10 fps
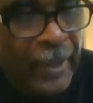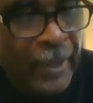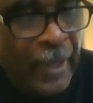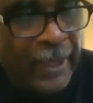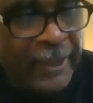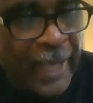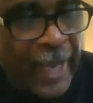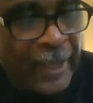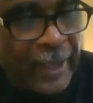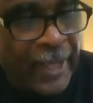A
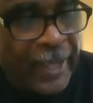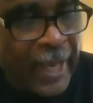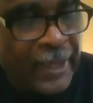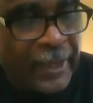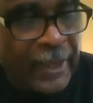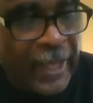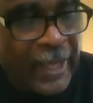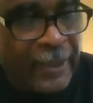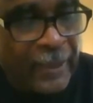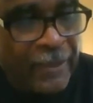talent in ancient
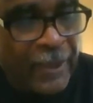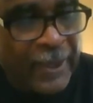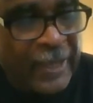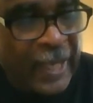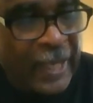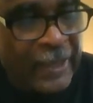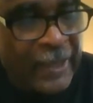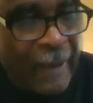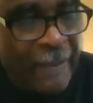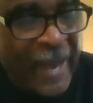Egypt
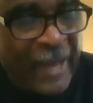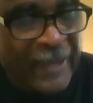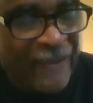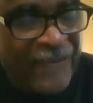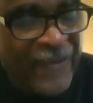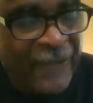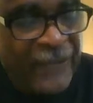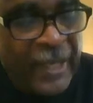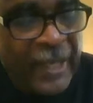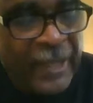contained about
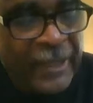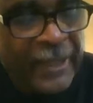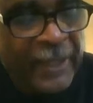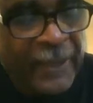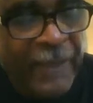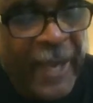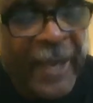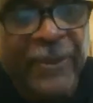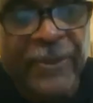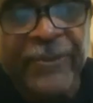56 pounds of